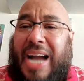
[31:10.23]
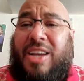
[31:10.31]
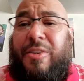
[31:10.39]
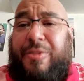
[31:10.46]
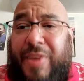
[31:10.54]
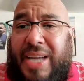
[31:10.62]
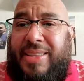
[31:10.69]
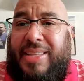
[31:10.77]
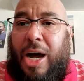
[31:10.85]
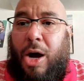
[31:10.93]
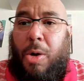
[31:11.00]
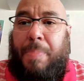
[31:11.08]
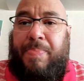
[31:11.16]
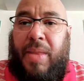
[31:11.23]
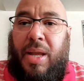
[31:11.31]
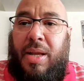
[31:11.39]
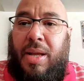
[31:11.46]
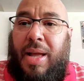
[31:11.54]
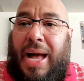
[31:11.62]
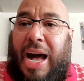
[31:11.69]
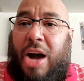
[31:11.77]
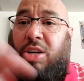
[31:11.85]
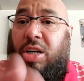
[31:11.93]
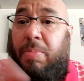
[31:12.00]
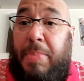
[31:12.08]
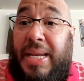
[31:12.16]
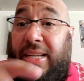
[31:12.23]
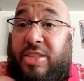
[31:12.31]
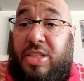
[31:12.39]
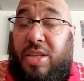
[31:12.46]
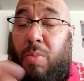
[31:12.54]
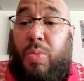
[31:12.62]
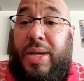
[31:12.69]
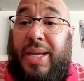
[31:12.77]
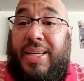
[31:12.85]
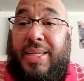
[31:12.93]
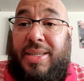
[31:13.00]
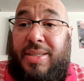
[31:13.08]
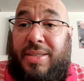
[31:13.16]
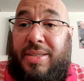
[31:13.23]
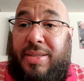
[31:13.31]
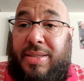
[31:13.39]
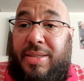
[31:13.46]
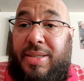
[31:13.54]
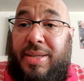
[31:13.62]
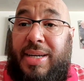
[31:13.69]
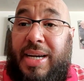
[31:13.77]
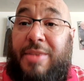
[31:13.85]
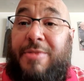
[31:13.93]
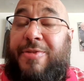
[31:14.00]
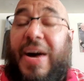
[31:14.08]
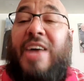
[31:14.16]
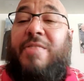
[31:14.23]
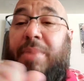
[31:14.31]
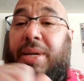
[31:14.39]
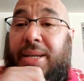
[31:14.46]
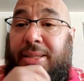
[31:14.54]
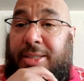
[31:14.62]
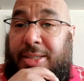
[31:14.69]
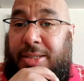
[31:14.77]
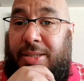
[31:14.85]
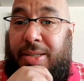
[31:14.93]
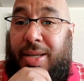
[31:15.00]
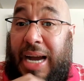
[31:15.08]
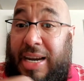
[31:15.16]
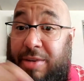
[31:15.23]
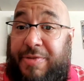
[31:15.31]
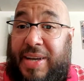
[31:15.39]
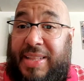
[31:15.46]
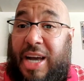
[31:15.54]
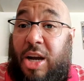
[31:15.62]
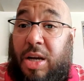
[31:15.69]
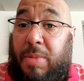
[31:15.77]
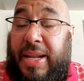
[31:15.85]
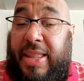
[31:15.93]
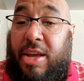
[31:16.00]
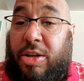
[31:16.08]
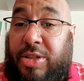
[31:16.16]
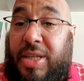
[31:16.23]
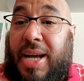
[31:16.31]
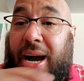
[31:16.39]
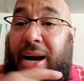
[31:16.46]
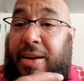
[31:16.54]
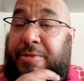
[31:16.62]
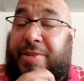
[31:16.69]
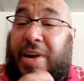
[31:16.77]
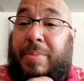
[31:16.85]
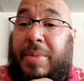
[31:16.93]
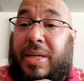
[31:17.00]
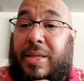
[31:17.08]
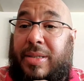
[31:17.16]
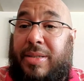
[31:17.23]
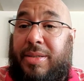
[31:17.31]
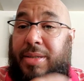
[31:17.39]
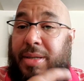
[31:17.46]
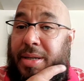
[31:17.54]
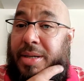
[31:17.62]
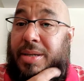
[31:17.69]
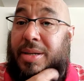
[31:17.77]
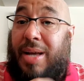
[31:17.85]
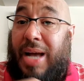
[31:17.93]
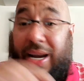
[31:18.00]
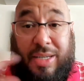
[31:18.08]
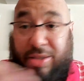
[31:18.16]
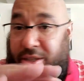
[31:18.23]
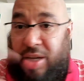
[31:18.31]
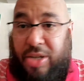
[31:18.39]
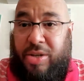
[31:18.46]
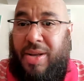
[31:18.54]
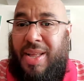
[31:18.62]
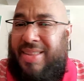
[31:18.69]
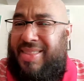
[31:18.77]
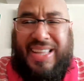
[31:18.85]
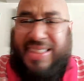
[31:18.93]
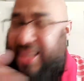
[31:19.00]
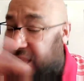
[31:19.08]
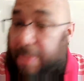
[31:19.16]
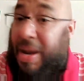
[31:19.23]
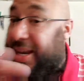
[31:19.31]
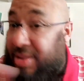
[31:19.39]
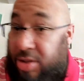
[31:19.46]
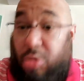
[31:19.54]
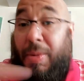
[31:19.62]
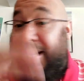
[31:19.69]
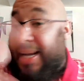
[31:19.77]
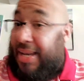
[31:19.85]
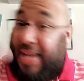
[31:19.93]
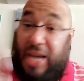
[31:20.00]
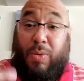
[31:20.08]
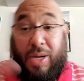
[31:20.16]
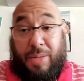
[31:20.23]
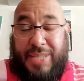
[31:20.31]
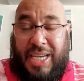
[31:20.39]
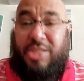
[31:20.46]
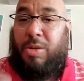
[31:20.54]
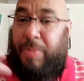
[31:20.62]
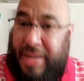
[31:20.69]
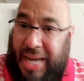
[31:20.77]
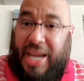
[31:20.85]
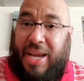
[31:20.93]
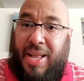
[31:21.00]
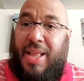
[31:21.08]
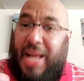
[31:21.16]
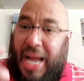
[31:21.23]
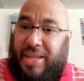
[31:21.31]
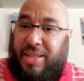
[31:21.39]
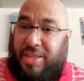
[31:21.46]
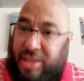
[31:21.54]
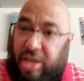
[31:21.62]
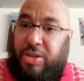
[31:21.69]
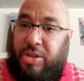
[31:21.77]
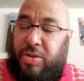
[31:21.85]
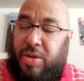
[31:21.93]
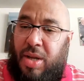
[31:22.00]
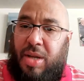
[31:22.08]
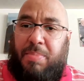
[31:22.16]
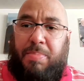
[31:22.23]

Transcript: can find out how committed someone is in 5 minutes. I can find out how committed they are to God in 5 minutes. I can tell you that you might not like what I'm saying to you, but I can tell you.